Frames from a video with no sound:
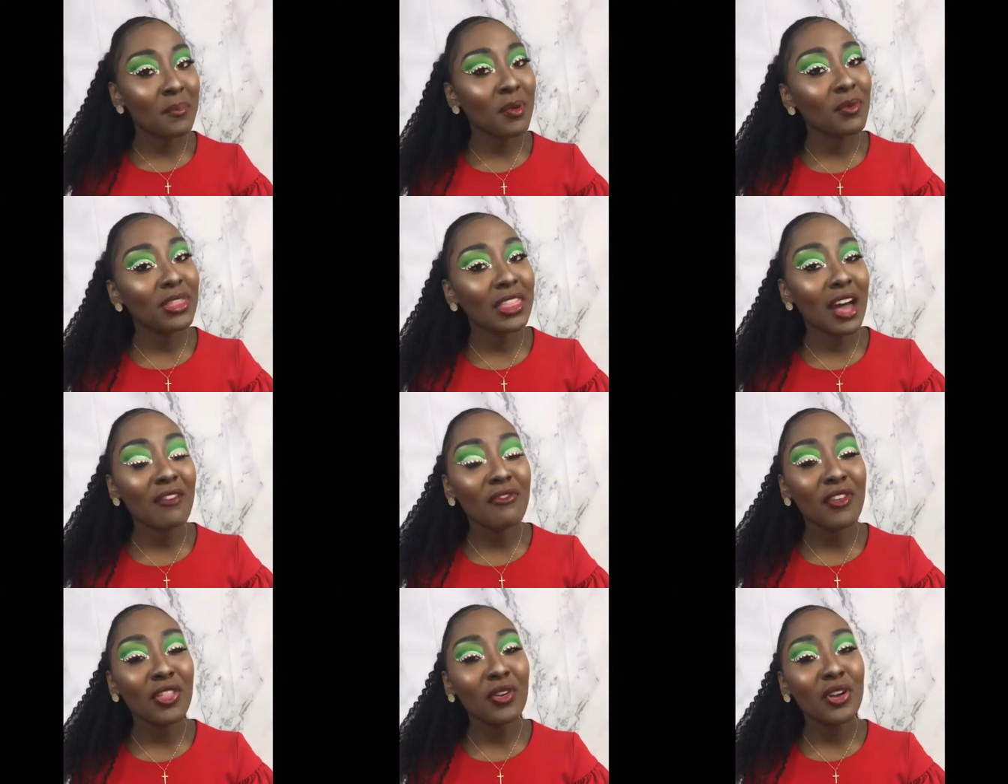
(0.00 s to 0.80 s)
But
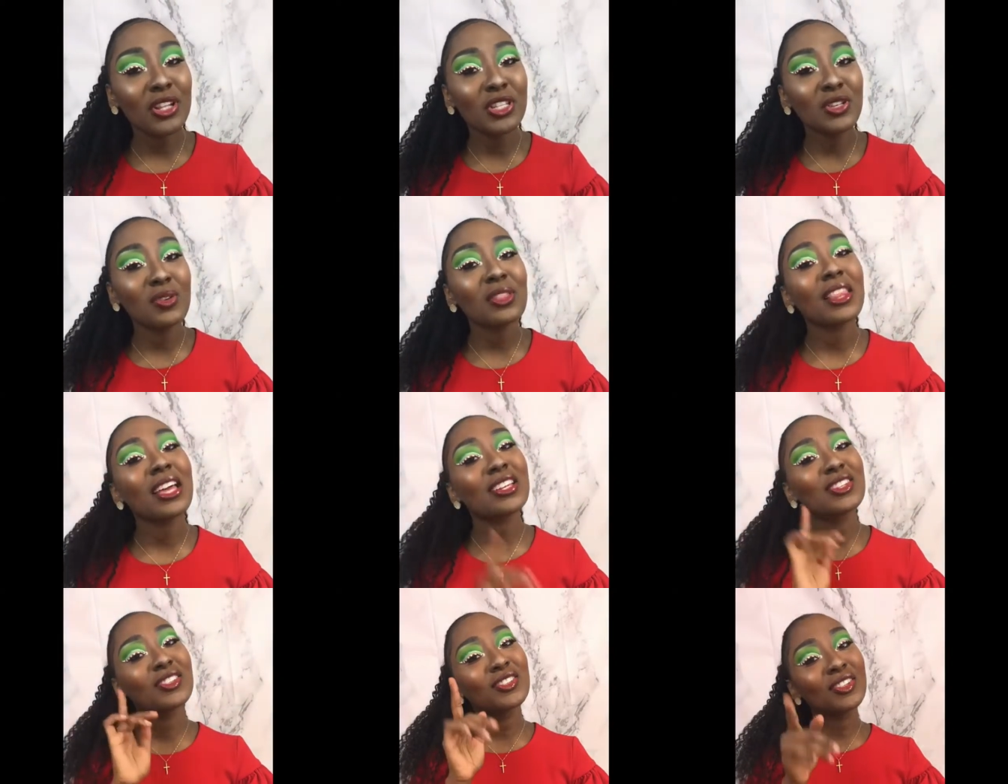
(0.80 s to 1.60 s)
without further ado,
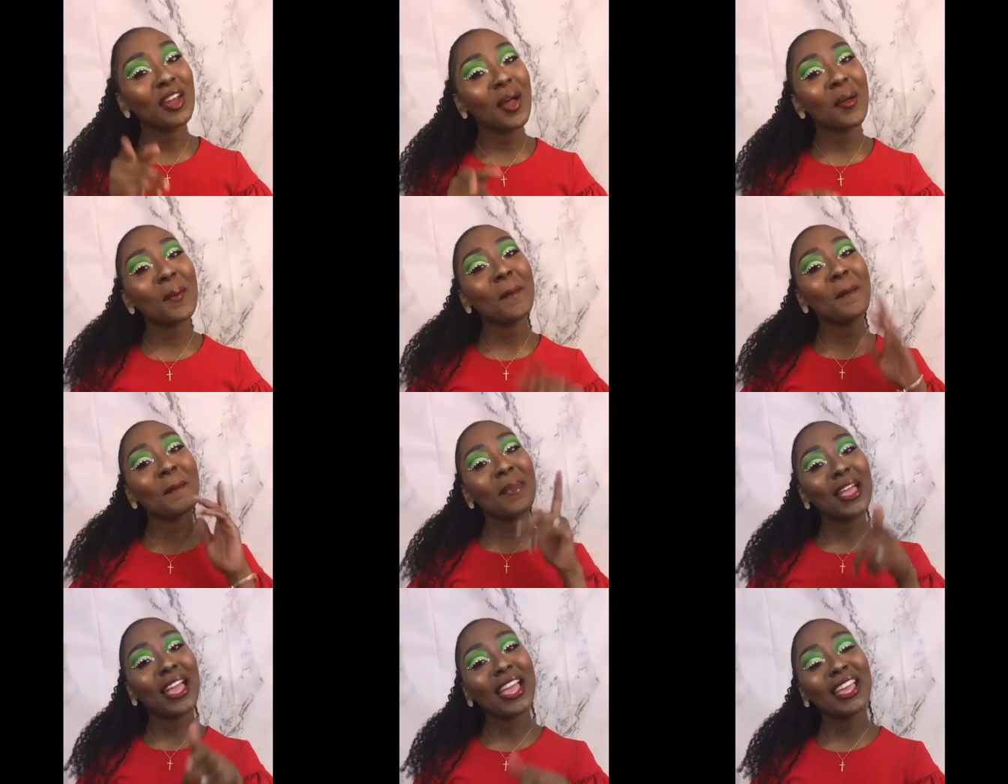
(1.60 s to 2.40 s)
let's jump
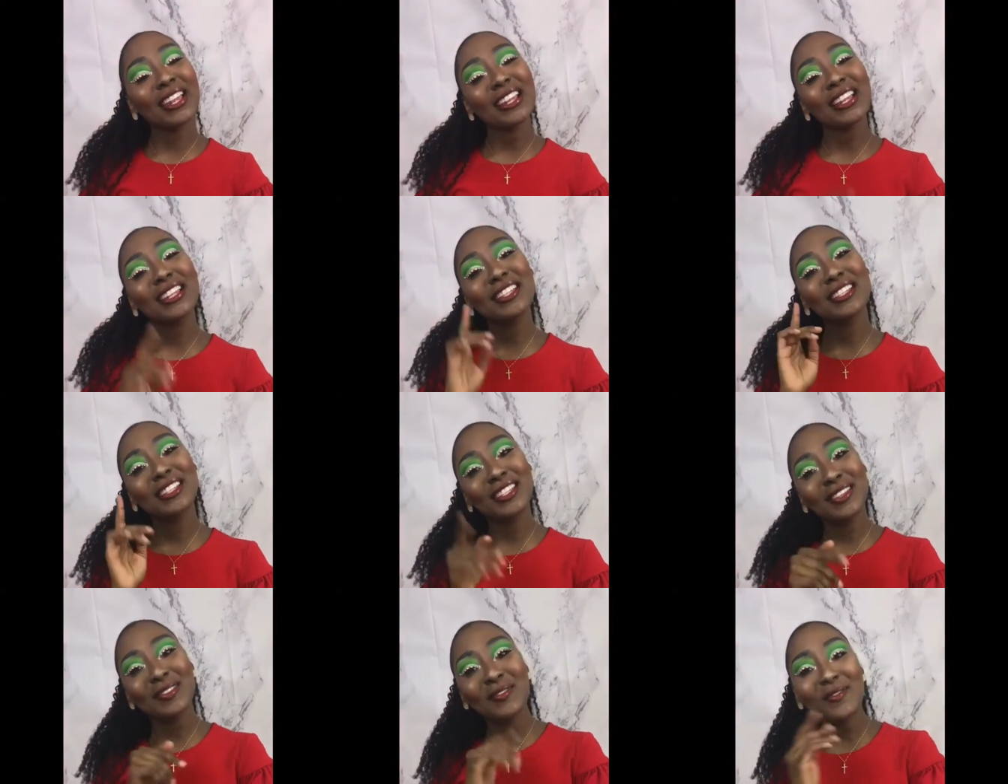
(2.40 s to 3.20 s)

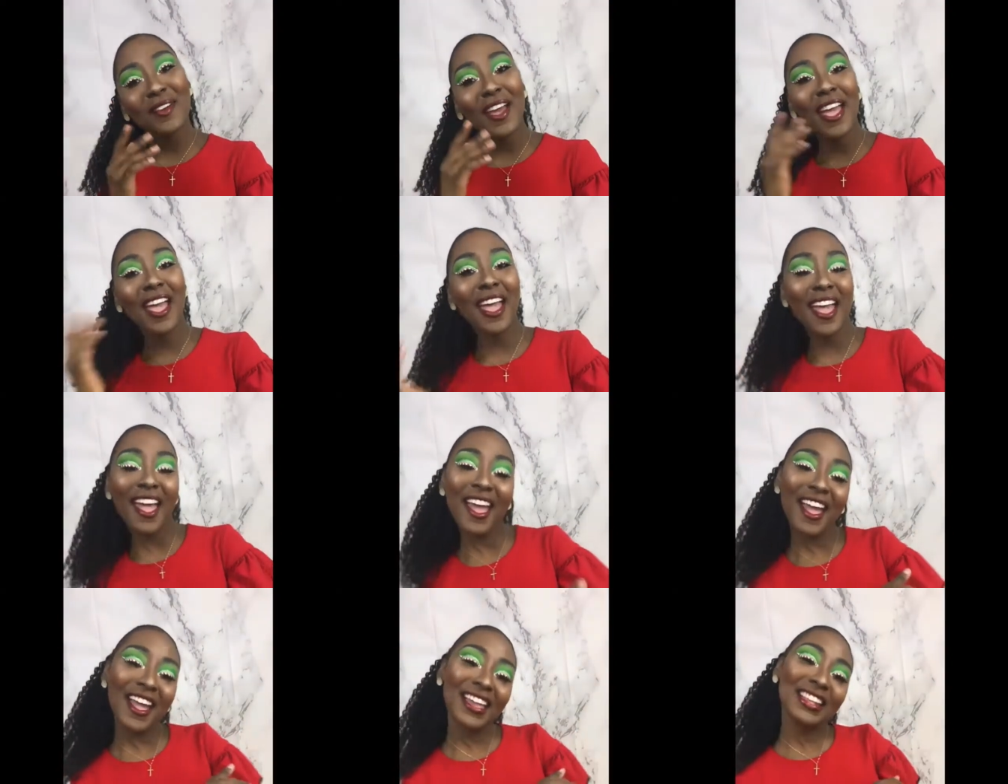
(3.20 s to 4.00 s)
into
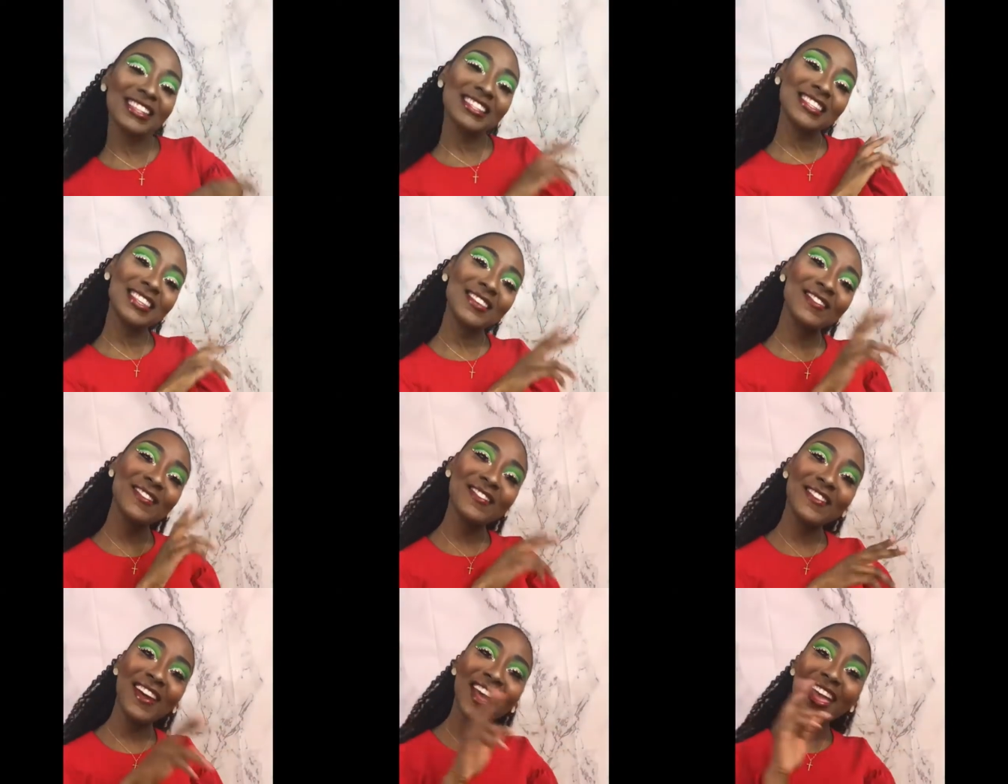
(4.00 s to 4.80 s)

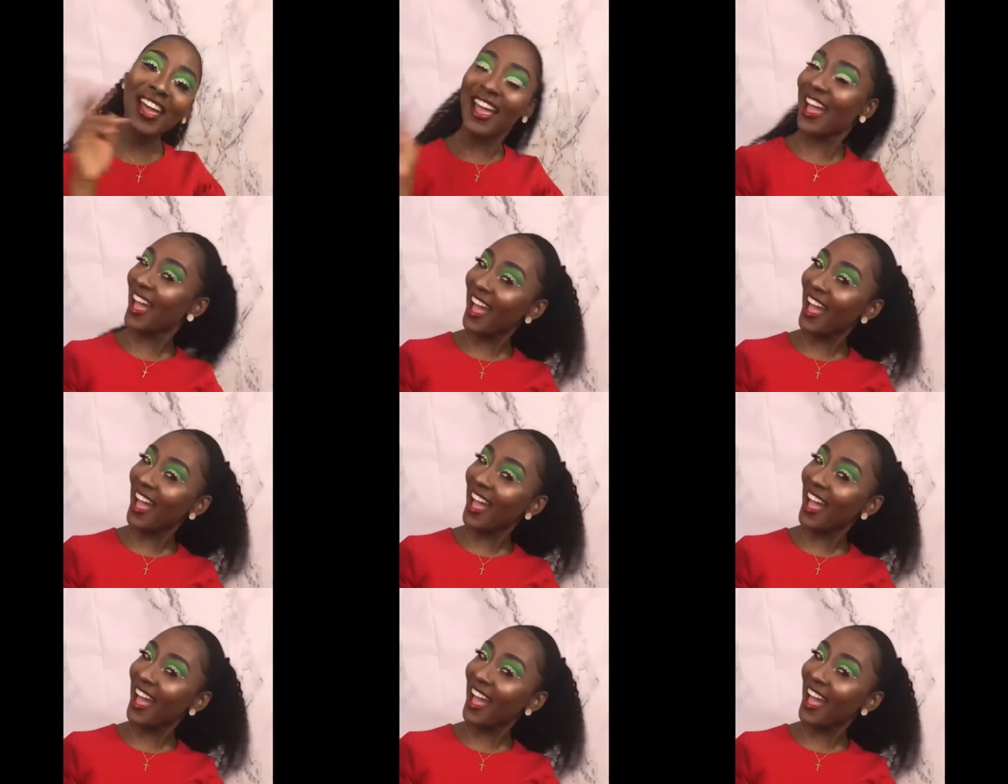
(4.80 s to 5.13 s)
it.